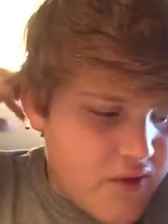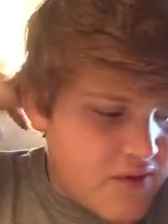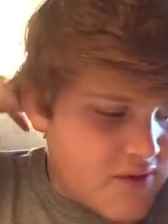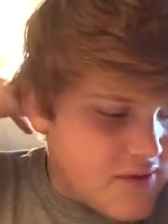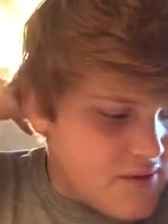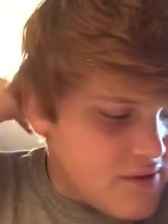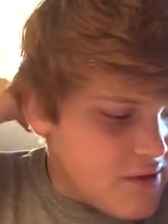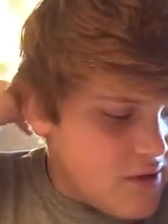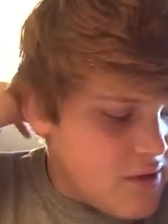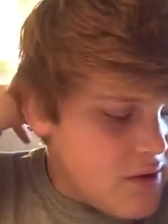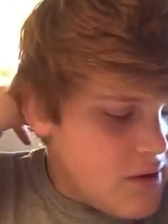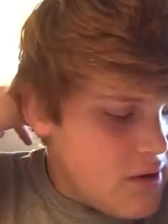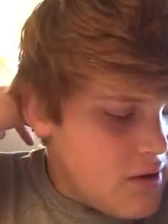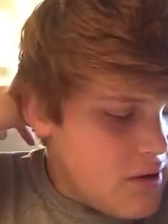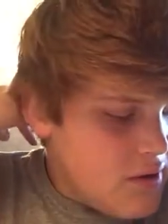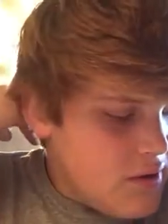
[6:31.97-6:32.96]
This is,
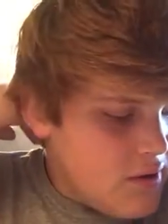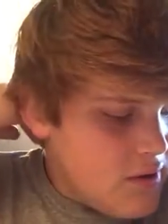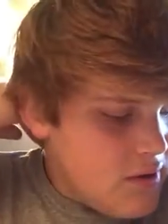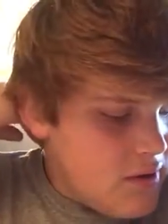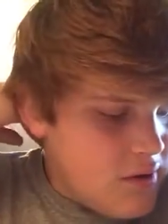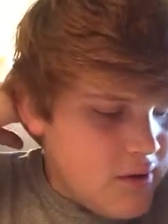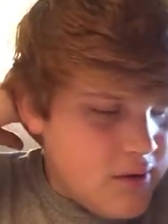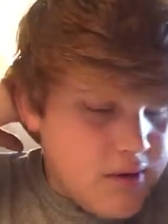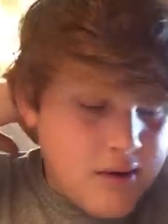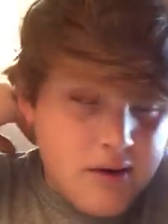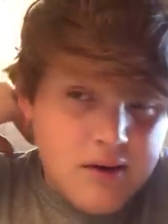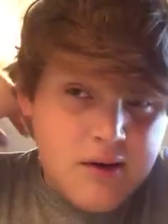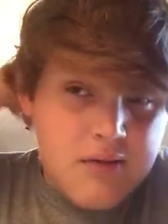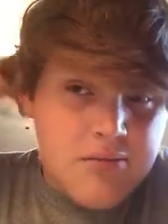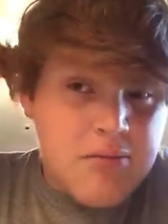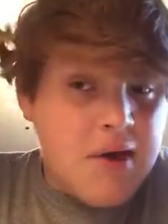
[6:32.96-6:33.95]

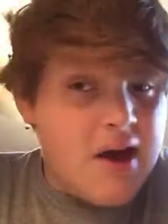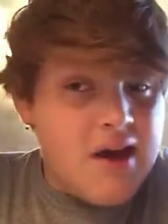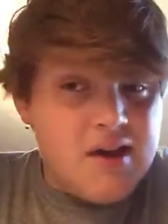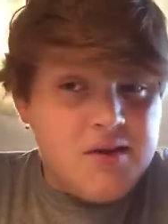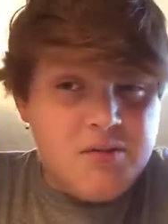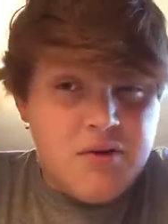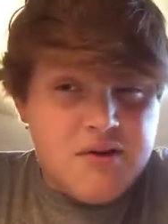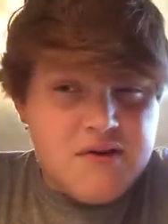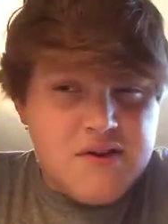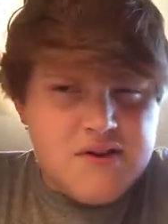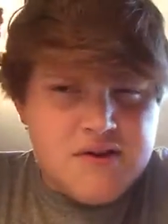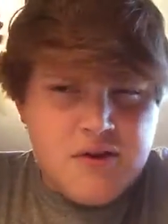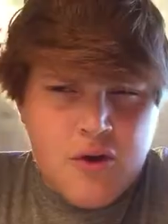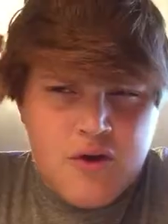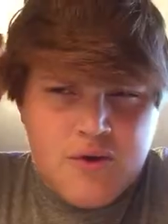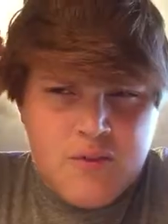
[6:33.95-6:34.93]
in my experience, this
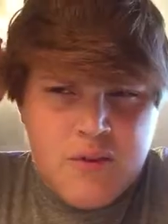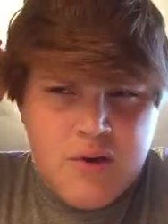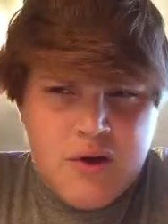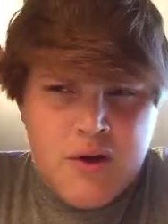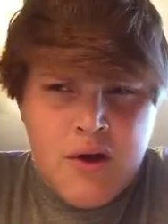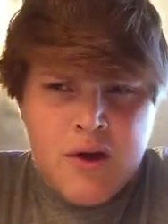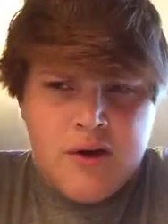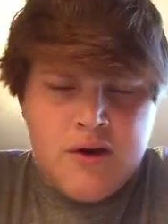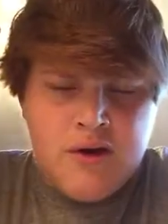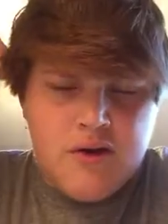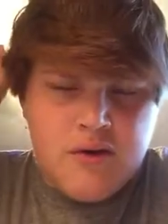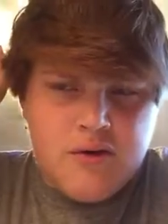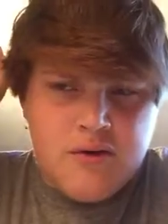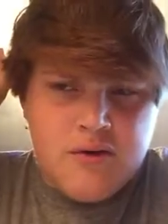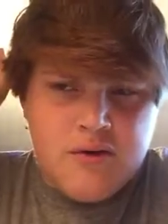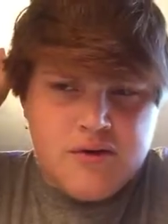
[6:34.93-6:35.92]
goes beyond
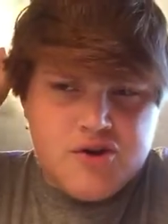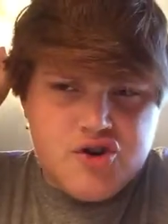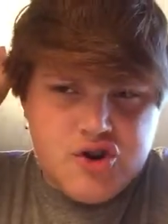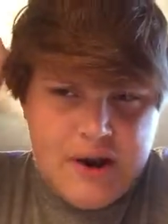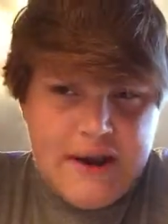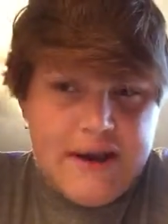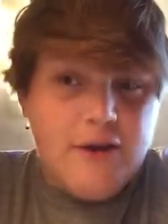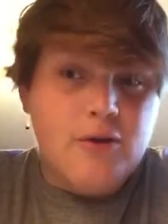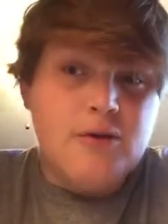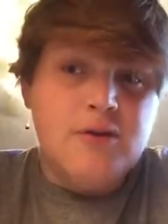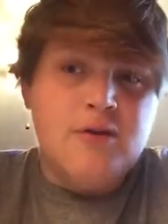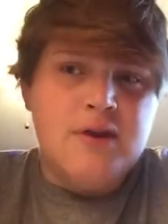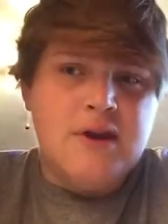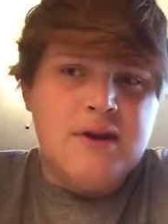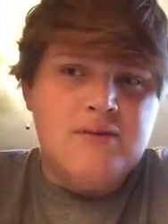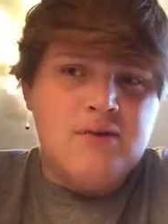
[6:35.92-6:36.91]
your
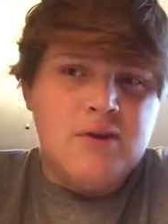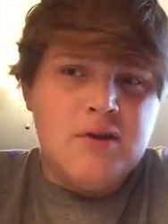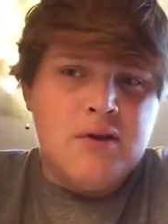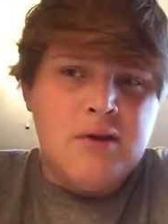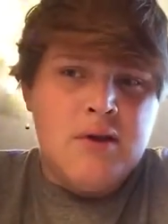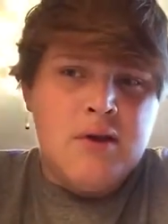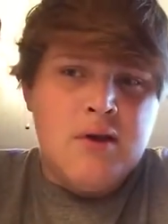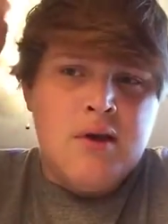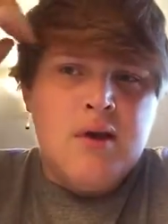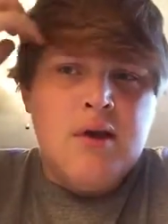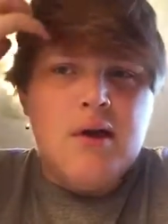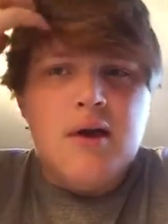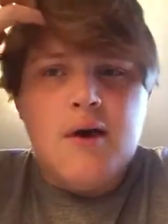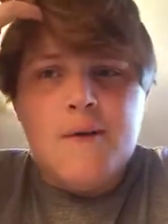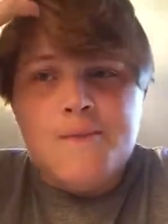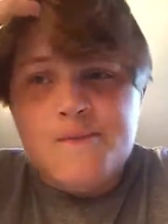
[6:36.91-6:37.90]
childhood even.
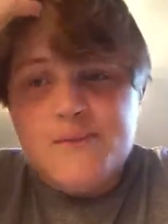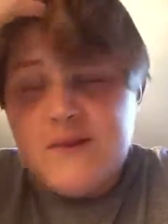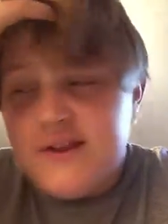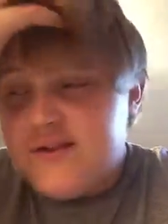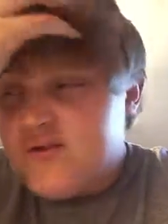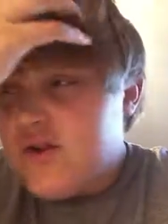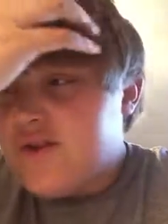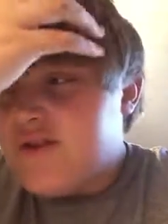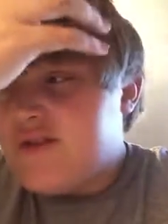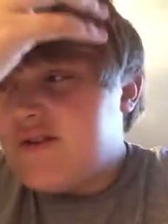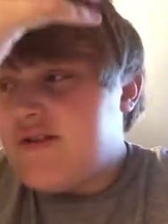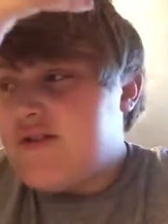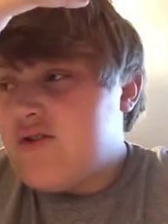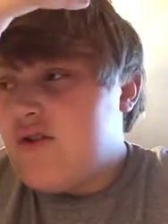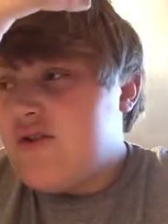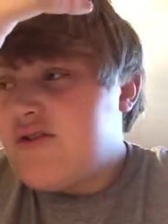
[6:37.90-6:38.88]
Uh, it starts
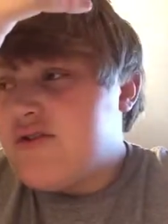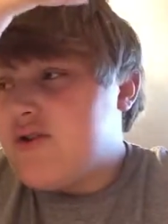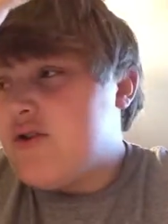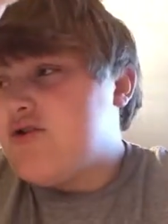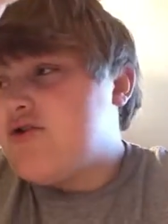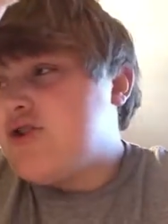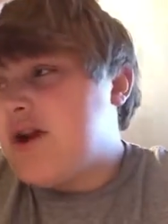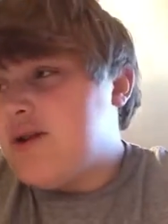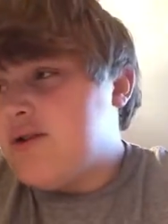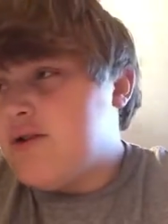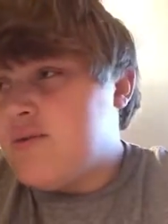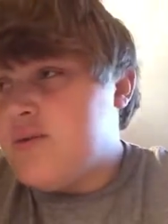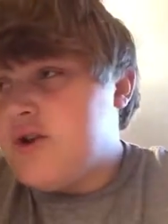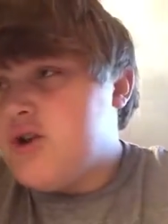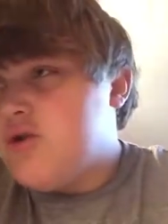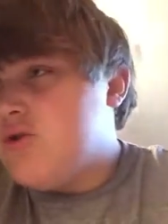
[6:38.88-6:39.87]
it starts in your
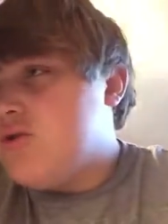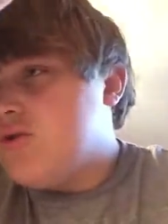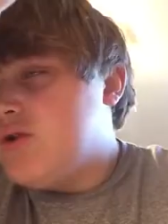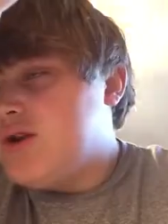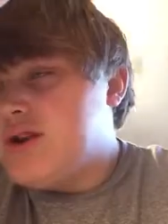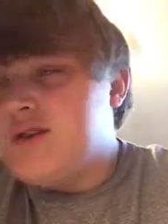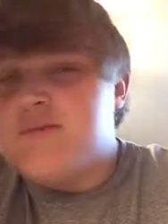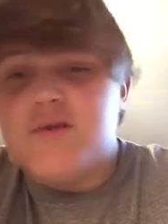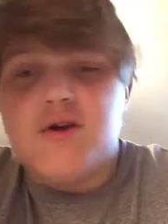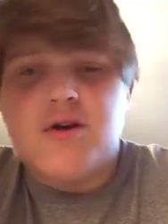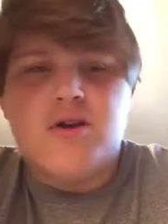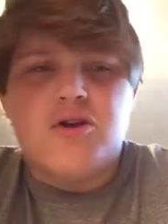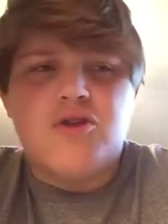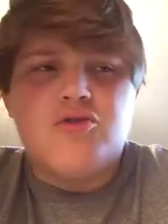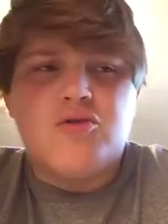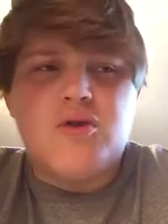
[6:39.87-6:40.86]
childhood when you look in the mirror
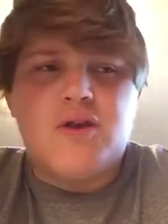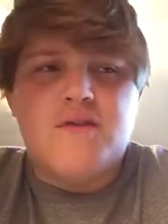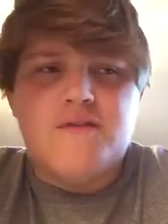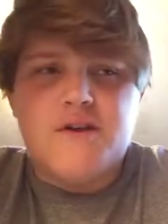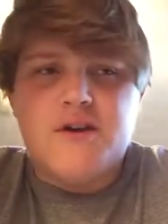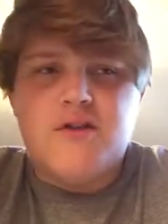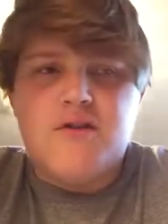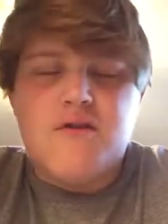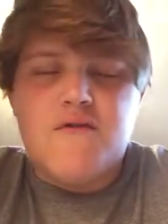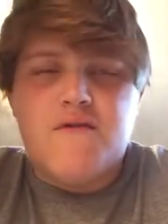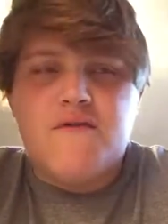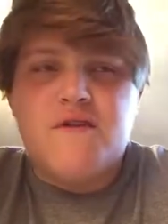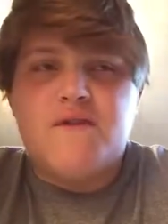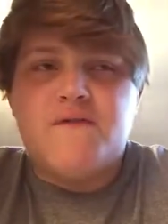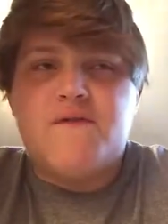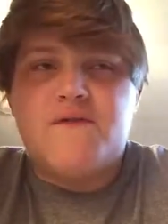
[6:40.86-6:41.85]
and you try to figure
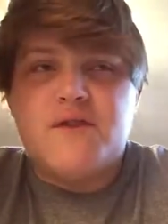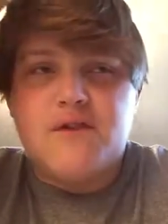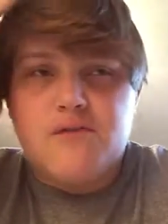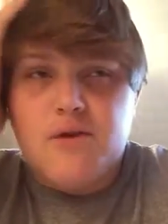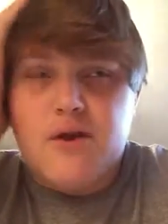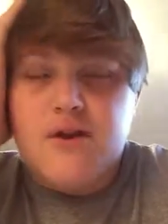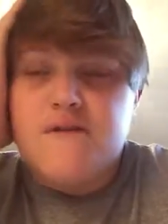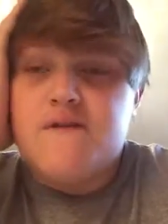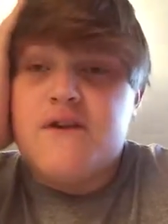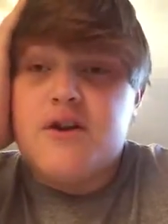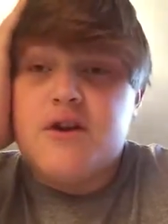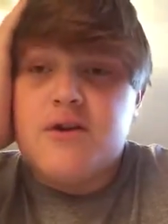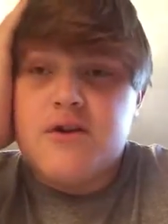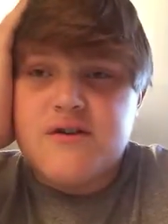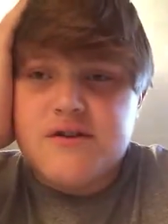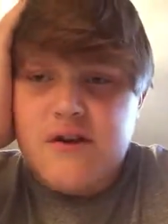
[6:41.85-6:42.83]
f- try to
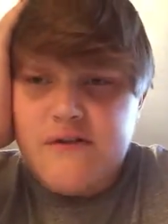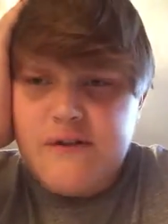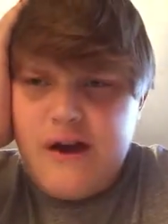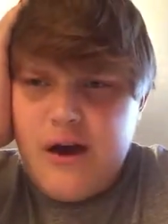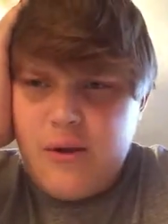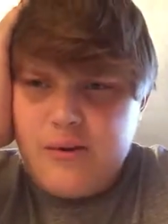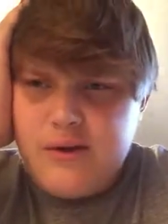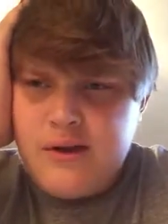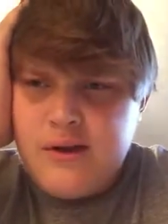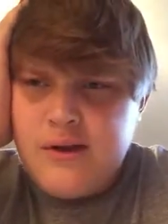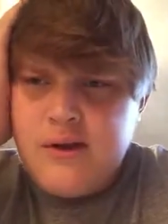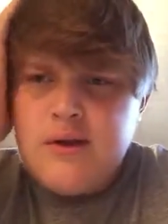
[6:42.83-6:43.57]
figure yourself out.